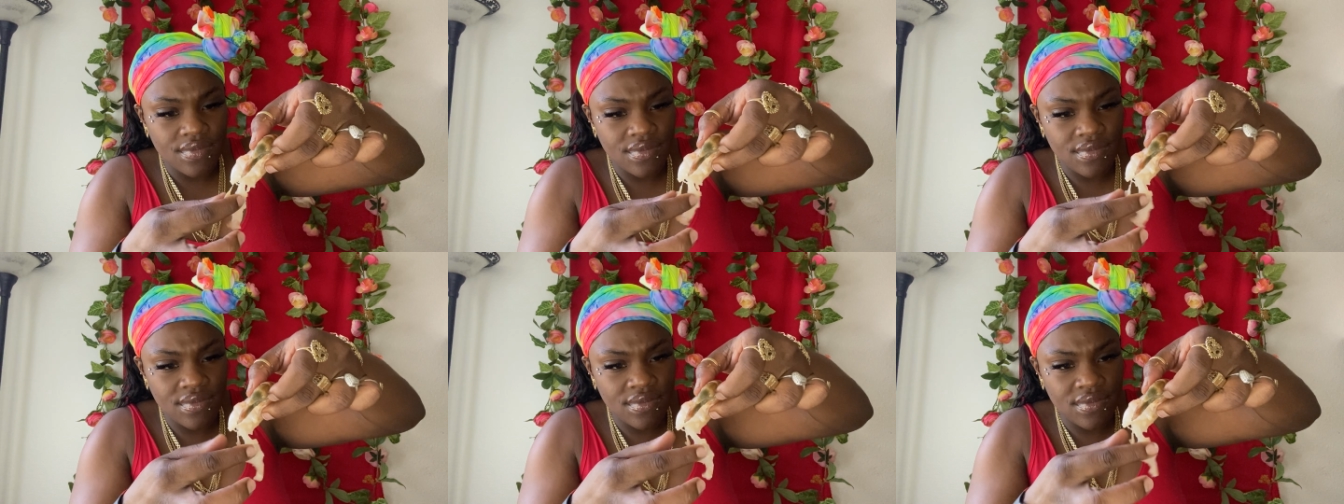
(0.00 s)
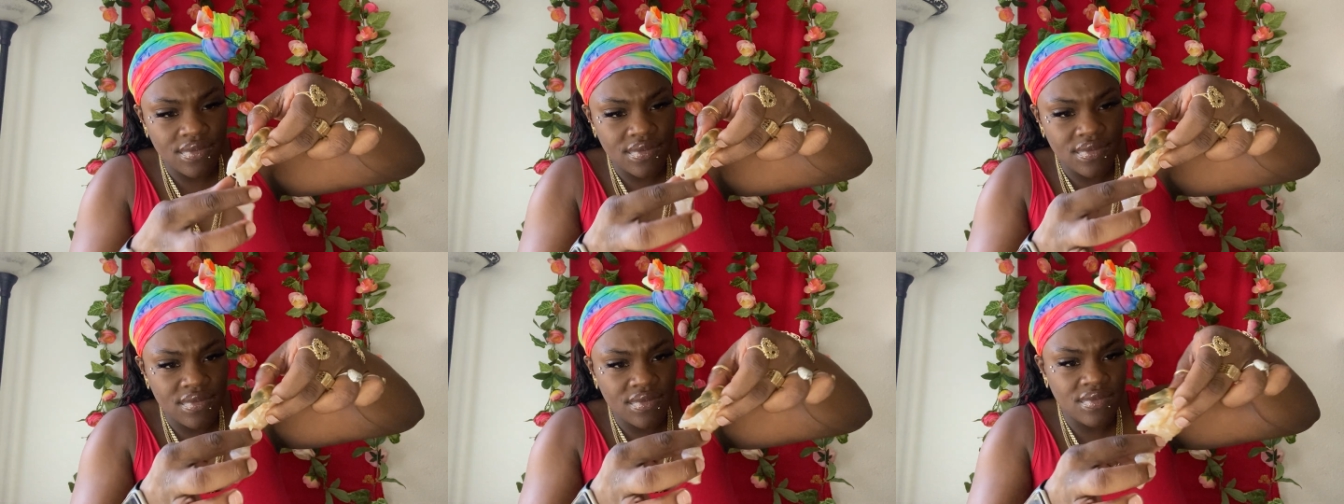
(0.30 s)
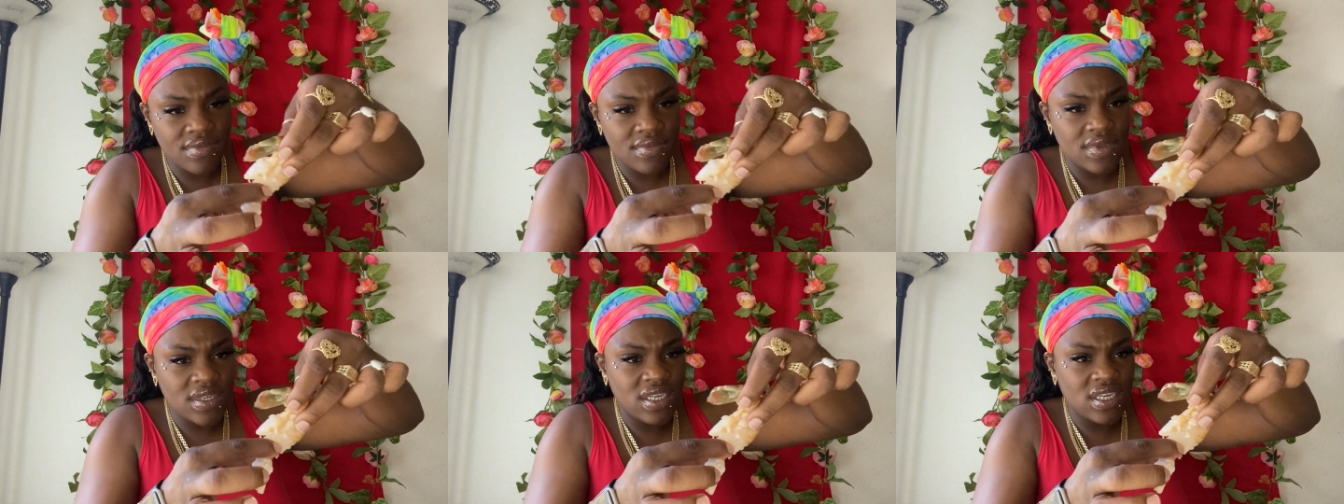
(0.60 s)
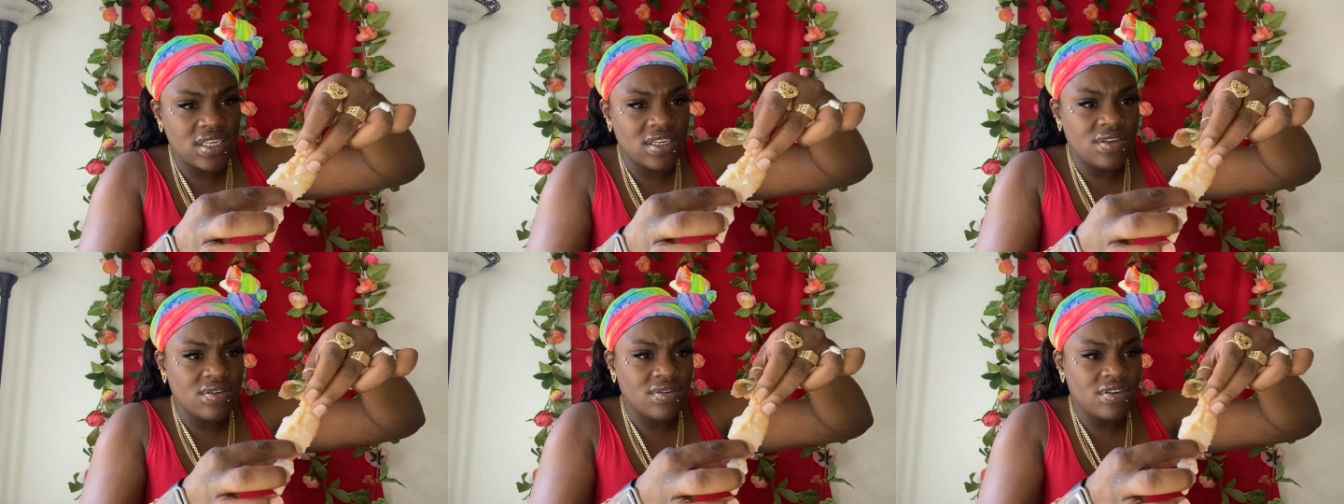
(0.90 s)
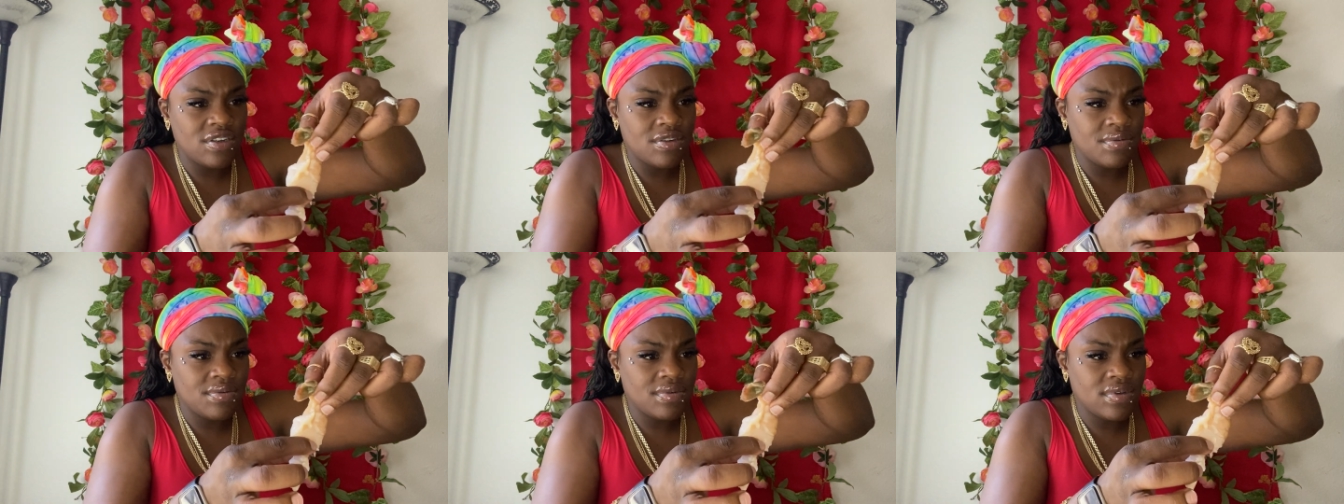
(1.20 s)
hmm These
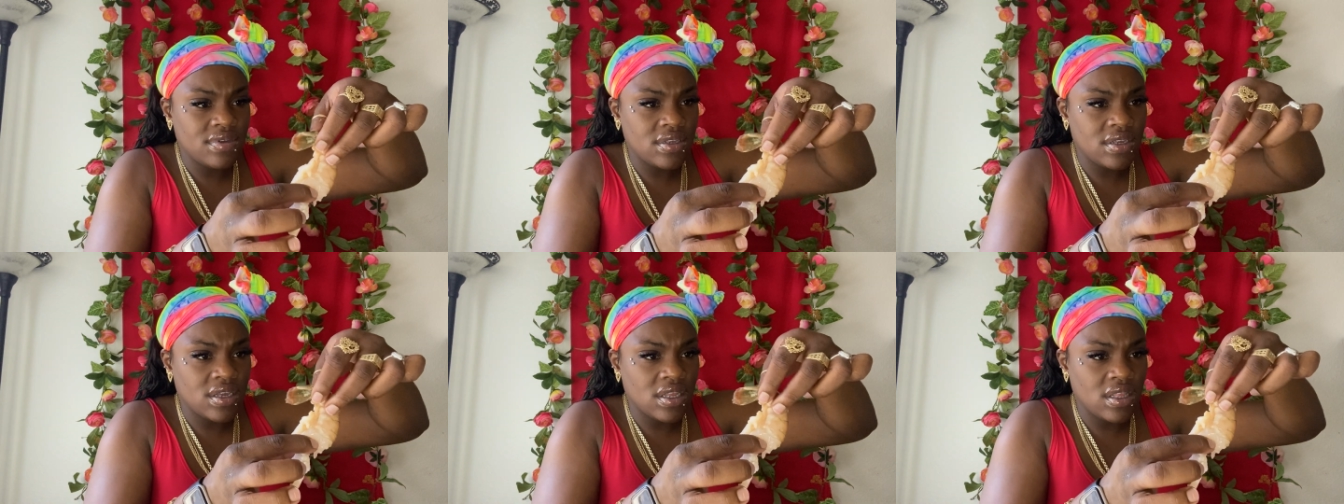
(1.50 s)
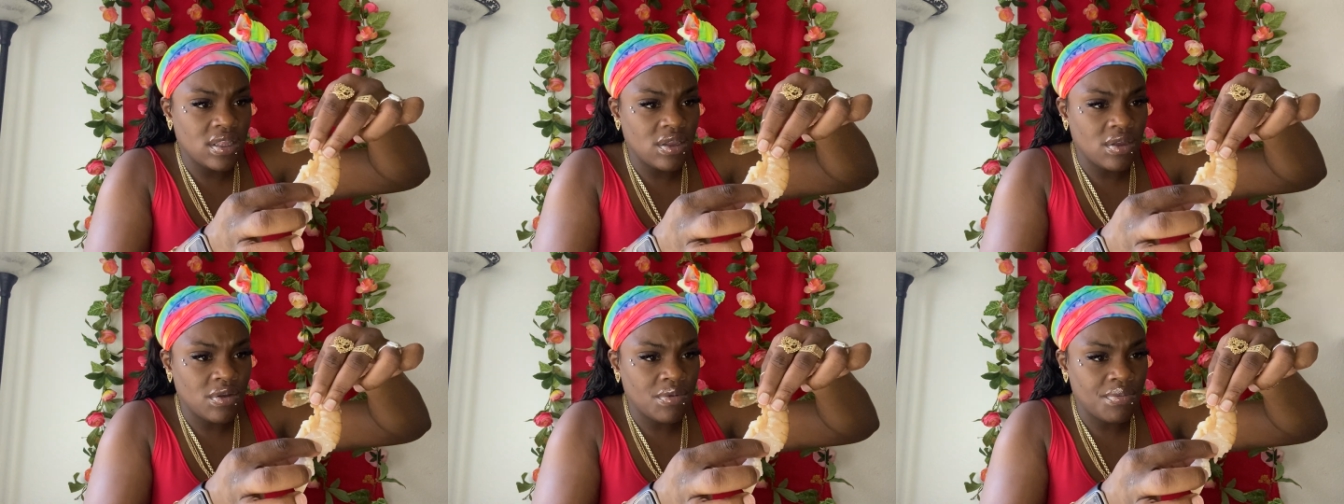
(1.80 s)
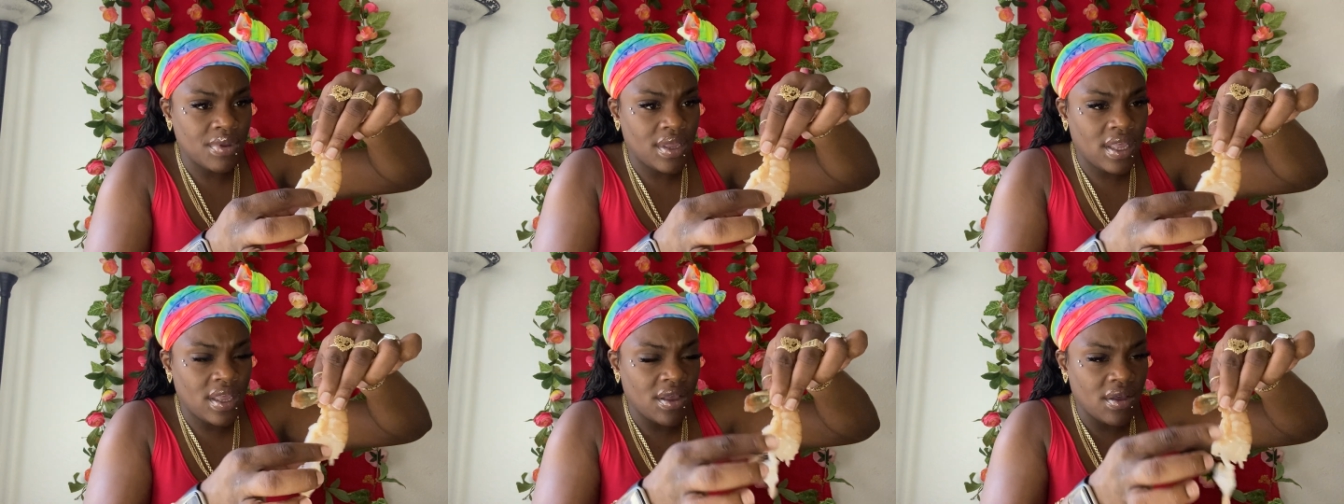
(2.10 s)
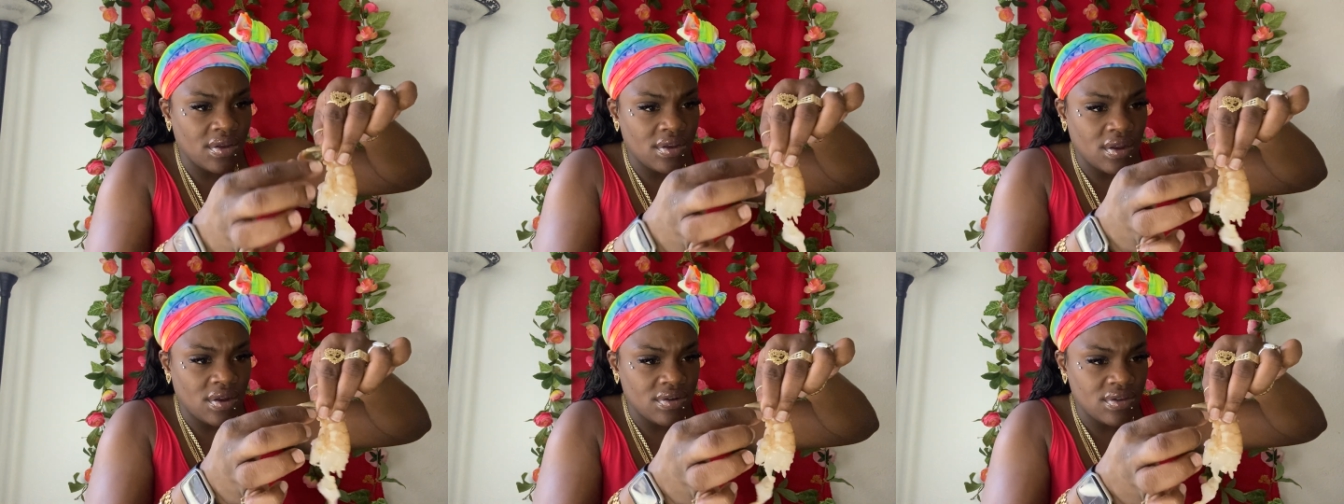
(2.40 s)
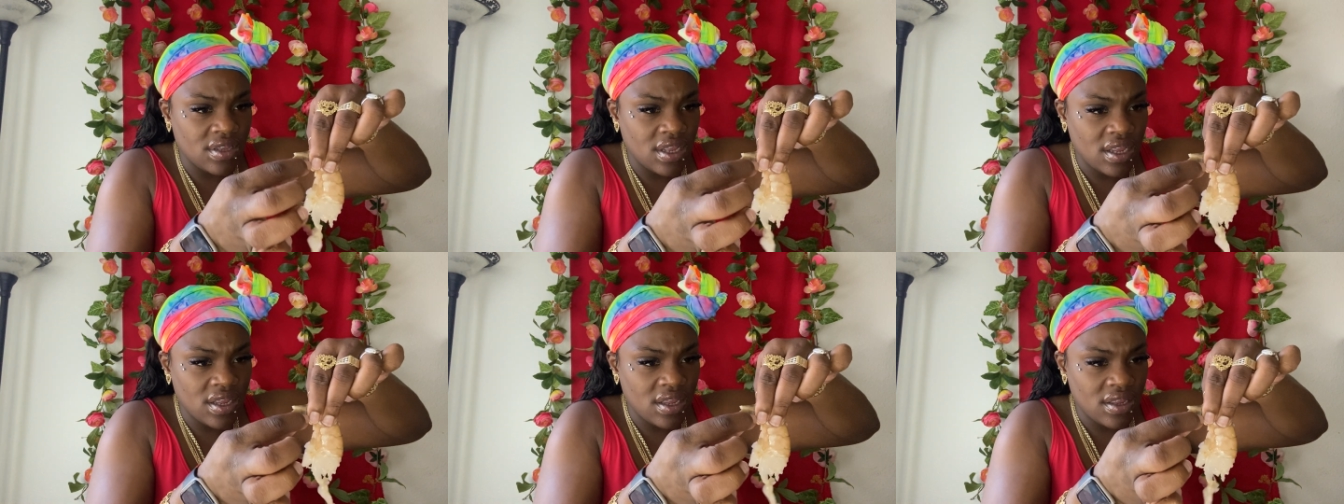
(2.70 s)
shrimps look a little pale,
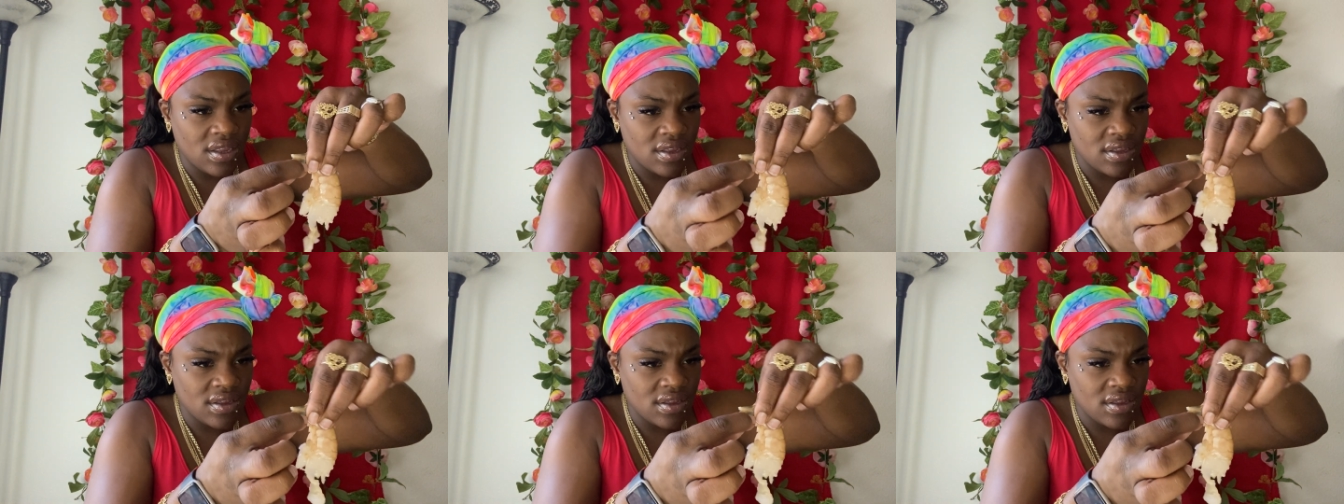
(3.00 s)
don't they?